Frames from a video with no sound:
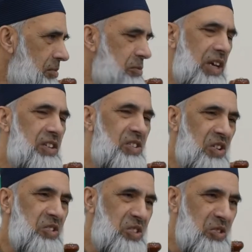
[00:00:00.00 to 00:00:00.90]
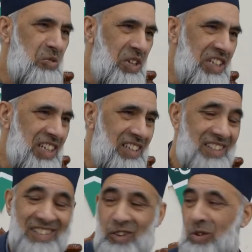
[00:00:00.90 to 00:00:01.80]
but we are not
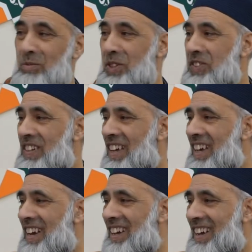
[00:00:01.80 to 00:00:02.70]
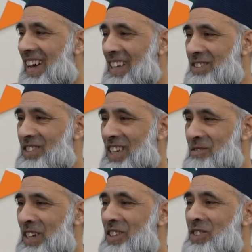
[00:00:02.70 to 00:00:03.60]
doing almost, I could say
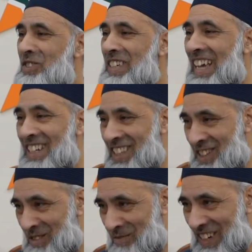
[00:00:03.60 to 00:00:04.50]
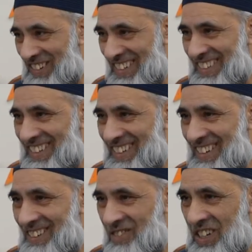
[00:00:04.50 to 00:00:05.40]
we are not doing anything, to be honest.
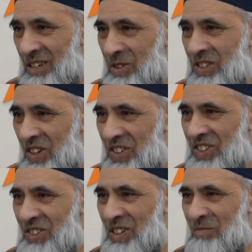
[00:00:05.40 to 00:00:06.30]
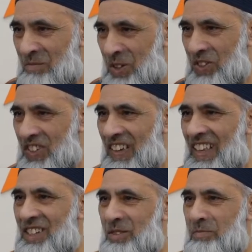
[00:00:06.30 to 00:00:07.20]
Really, we're not doing much
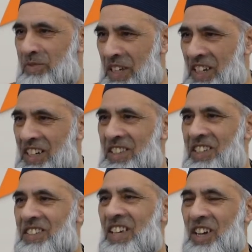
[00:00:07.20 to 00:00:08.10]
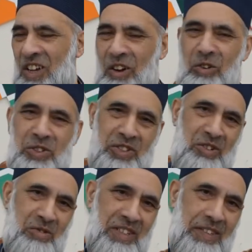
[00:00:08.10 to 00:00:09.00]
to bring others close
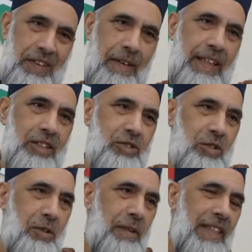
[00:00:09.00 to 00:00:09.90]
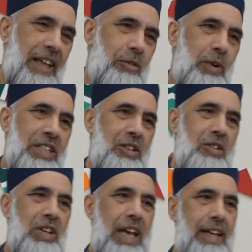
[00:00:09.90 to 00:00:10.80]
to us. So when you
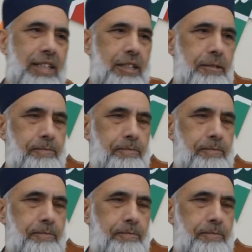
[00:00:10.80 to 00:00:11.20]
look at